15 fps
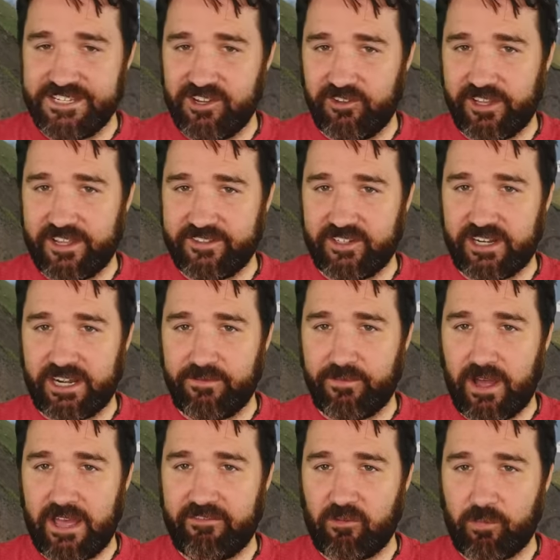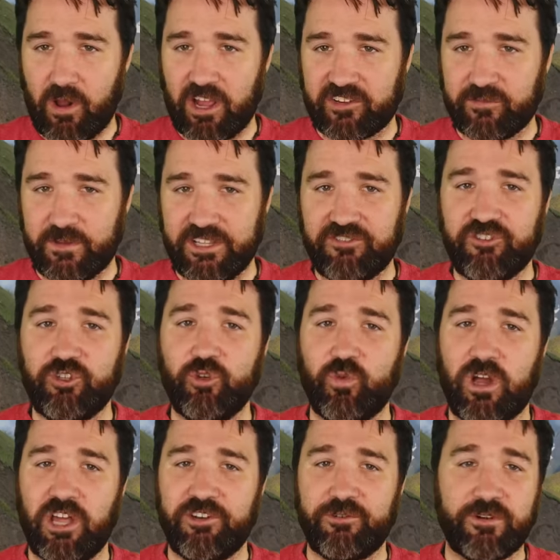Until 1995, approximately
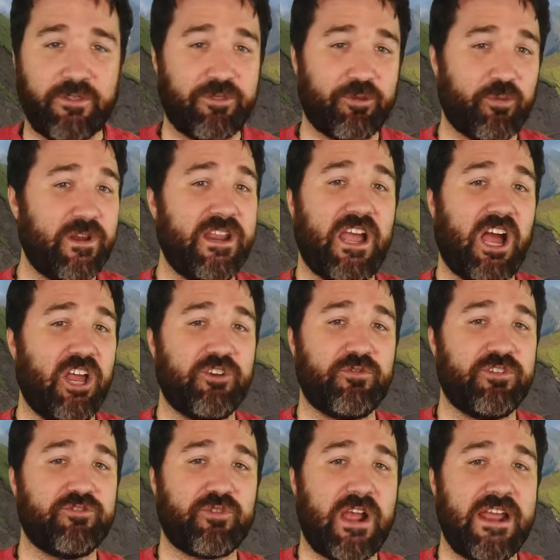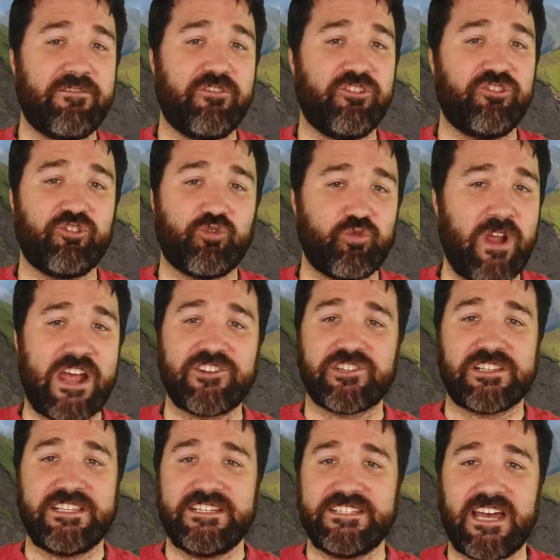200 to 300 drivers
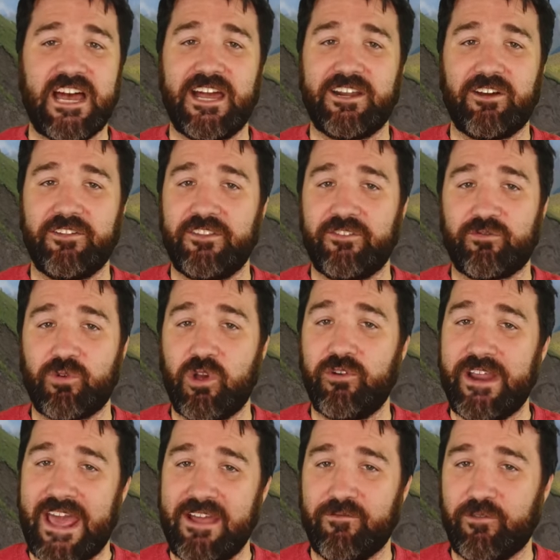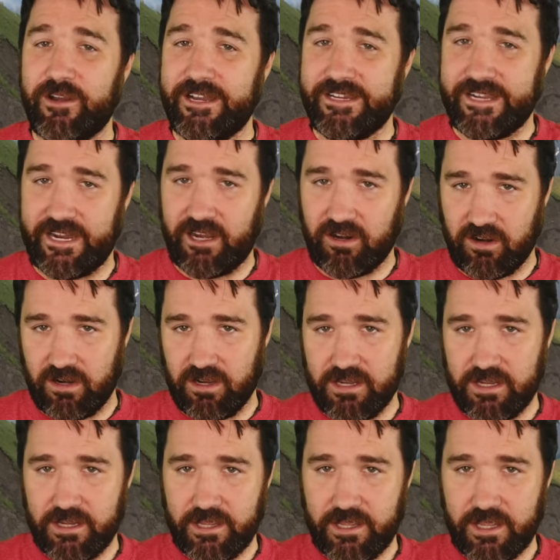tragically died on this road every year.